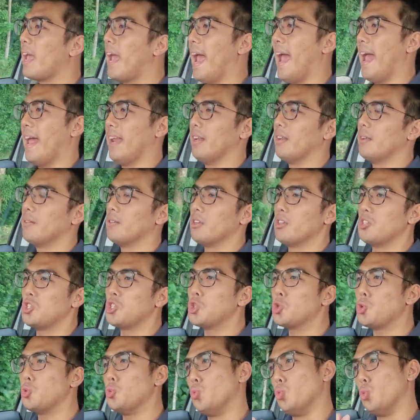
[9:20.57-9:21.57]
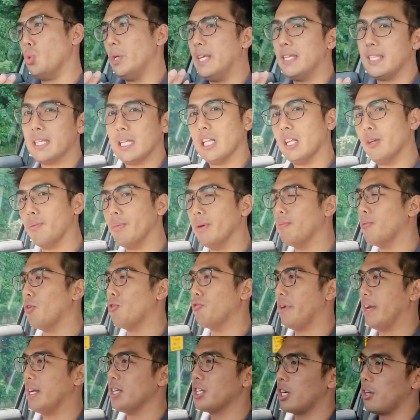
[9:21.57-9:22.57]
and squeeze a little bit
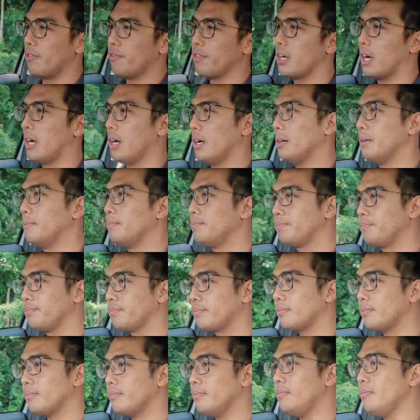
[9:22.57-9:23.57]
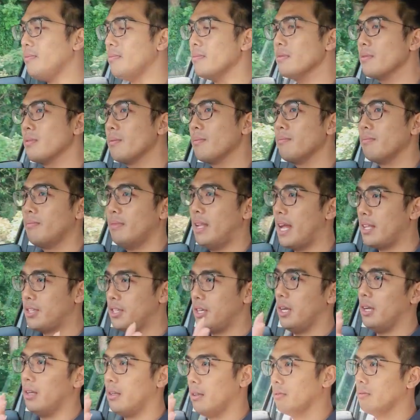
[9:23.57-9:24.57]
more range out of the car. That's
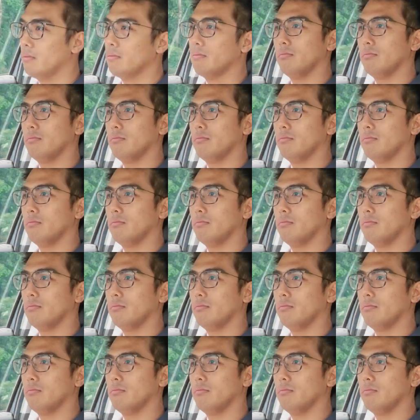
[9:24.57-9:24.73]
it.